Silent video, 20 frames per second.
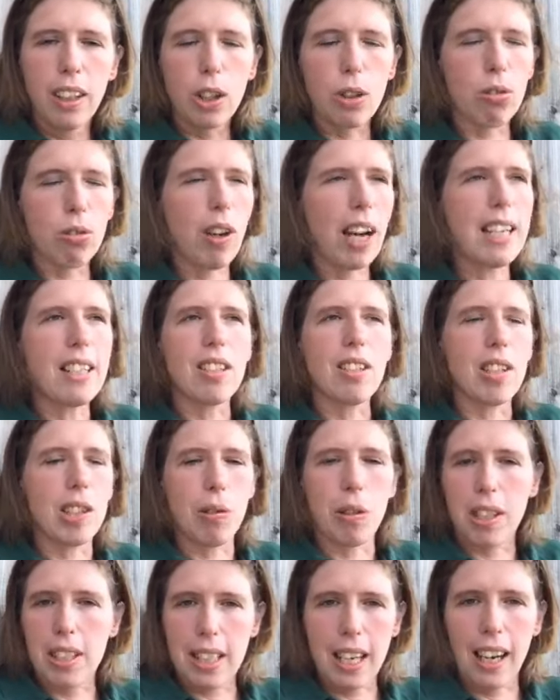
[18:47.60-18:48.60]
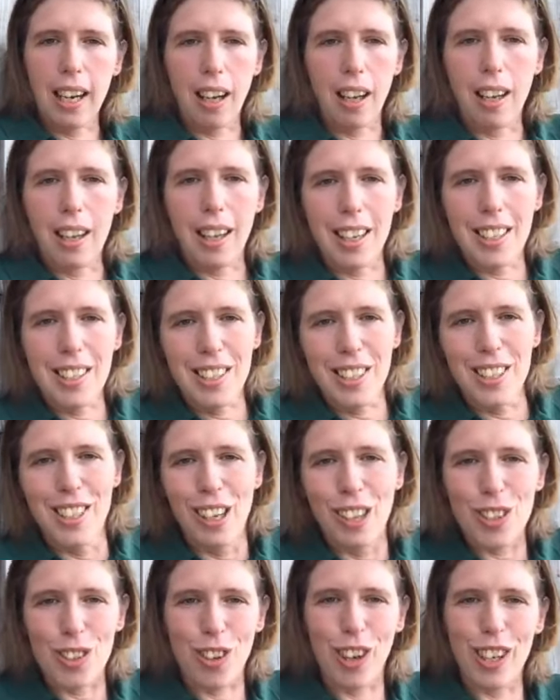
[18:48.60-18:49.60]
Great to do on a day like this because
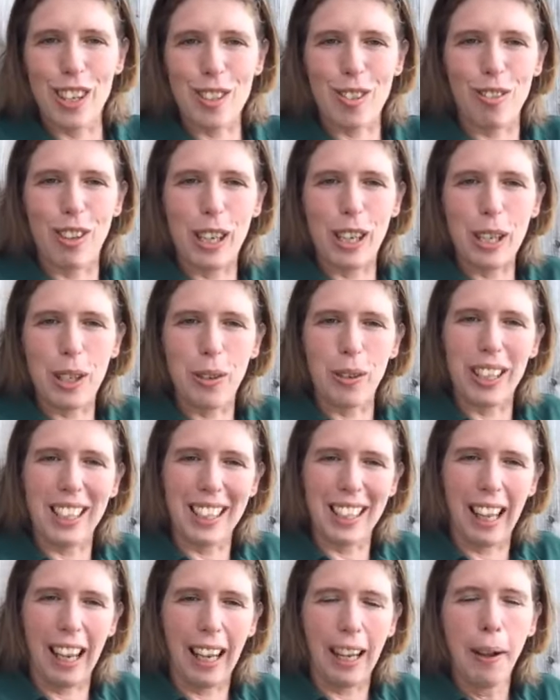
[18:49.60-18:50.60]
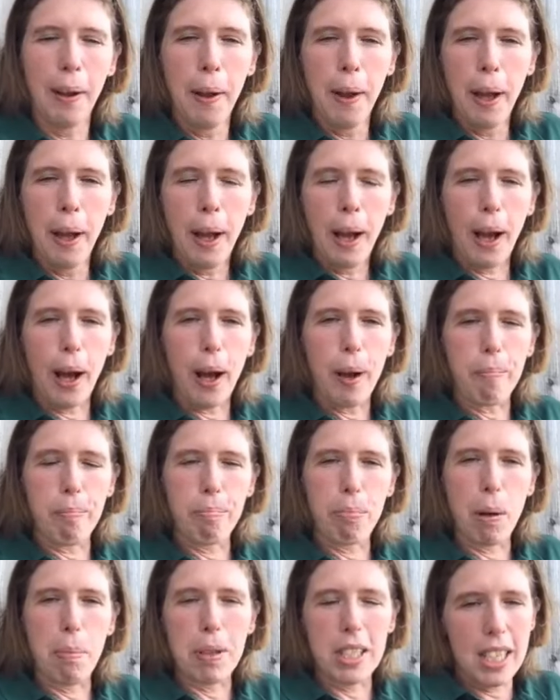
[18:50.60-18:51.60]
it dries really quickly.
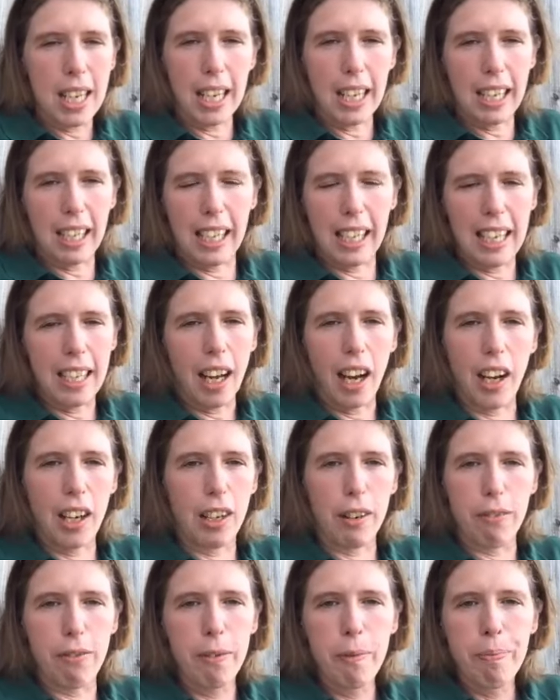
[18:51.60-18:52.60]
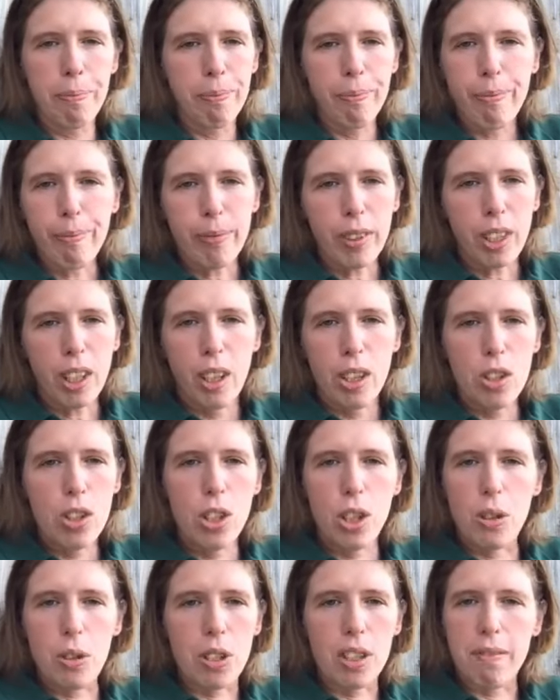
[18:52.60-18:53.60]
But particularly kind of
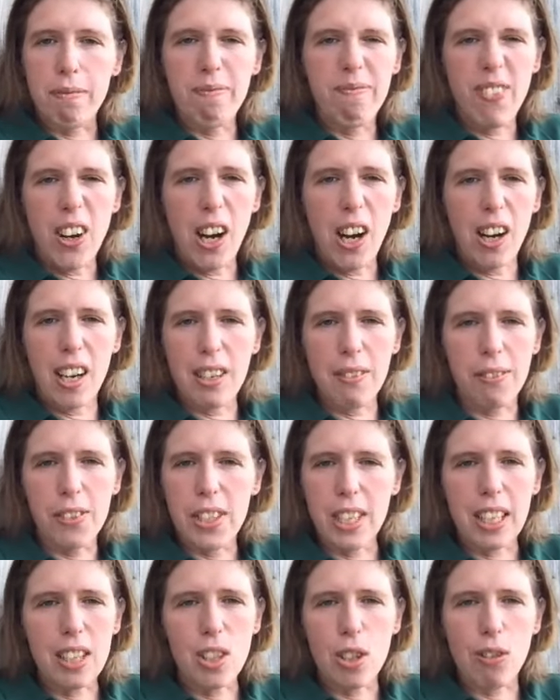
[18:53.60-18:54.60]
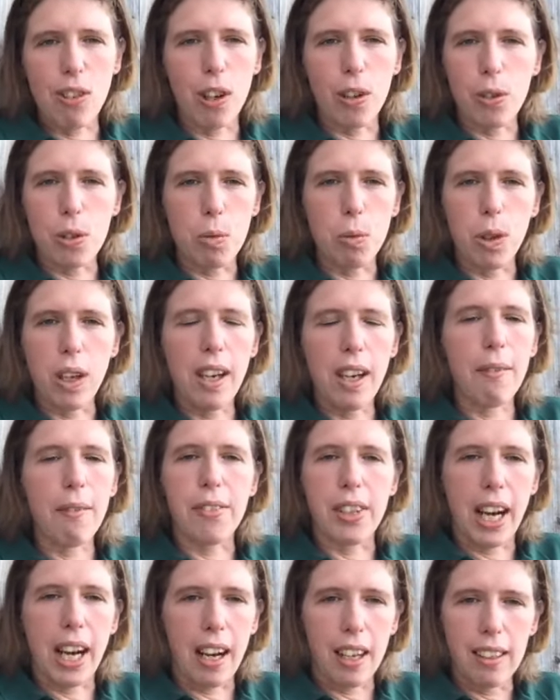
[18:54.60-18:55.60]
2 to 5, 6-year-olds will love
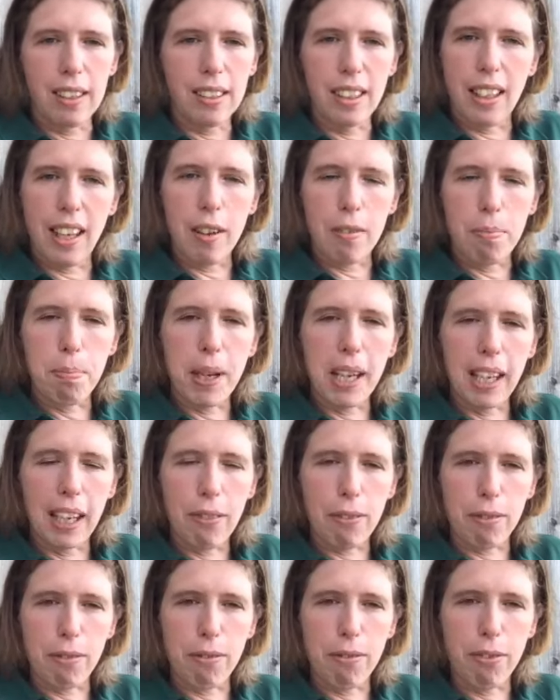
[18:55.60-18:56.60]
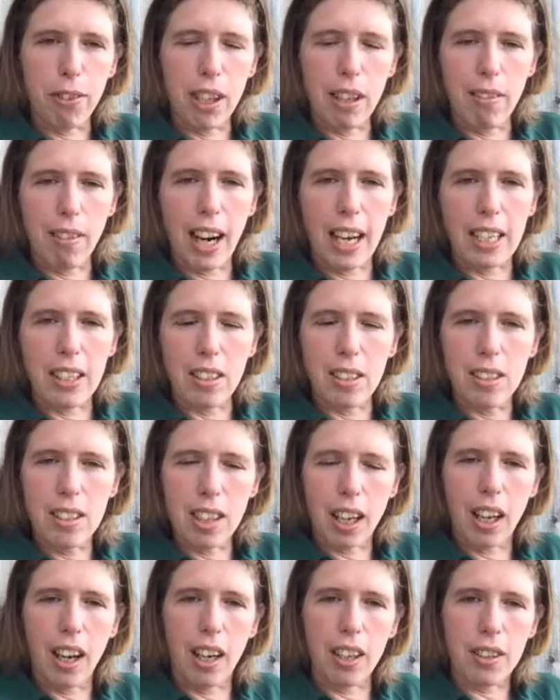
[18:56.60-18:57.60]
that, love being given free rein
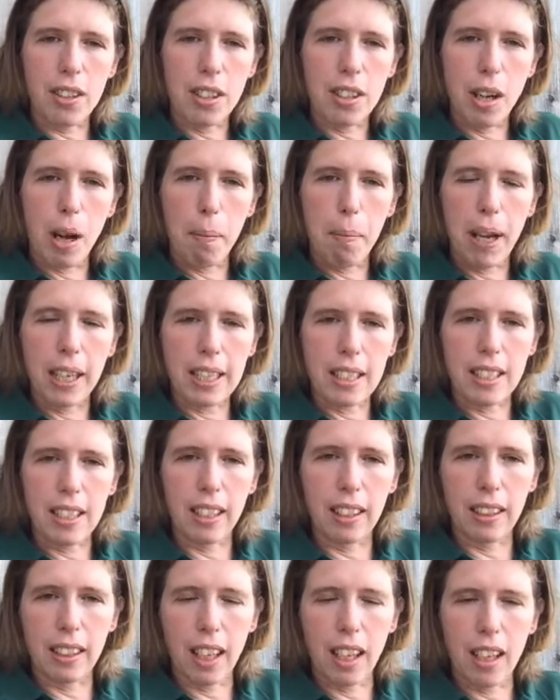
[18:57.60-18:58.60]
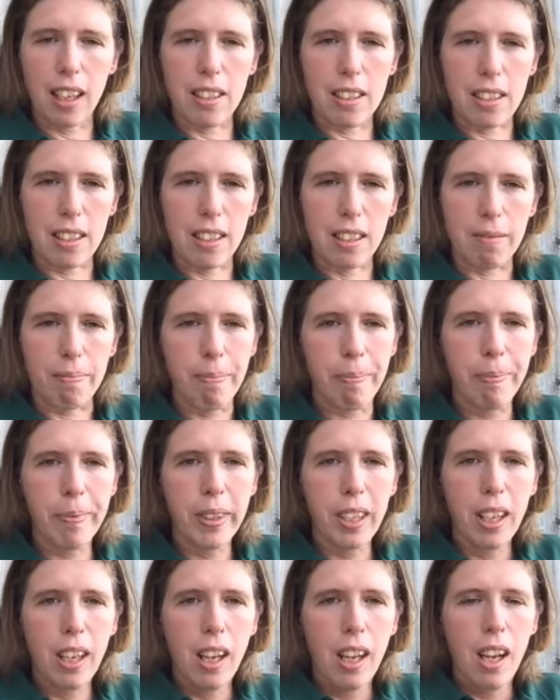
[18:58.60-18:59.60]
to kind of start painting the garden.
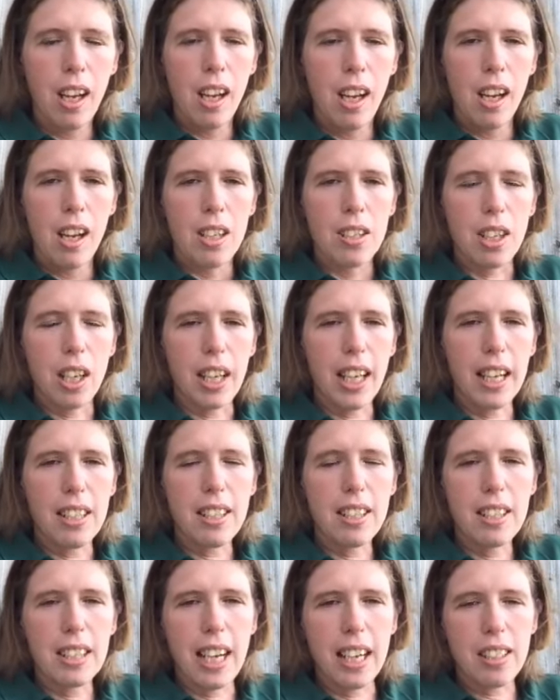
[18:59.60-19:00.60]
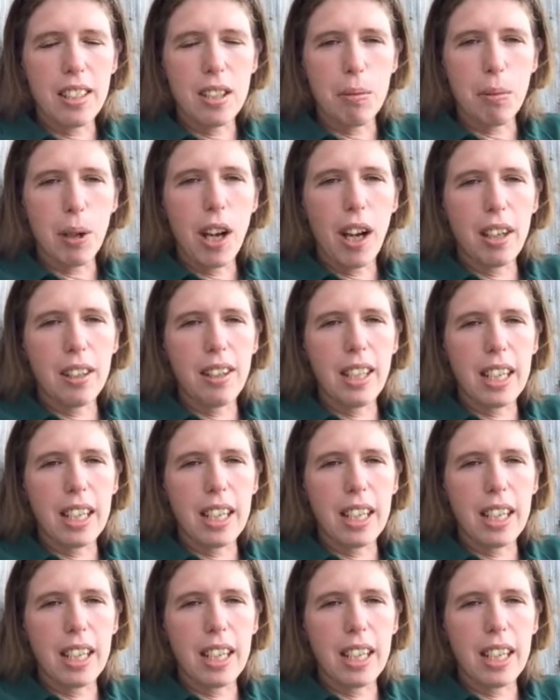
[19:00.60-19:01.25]
So that's some kind of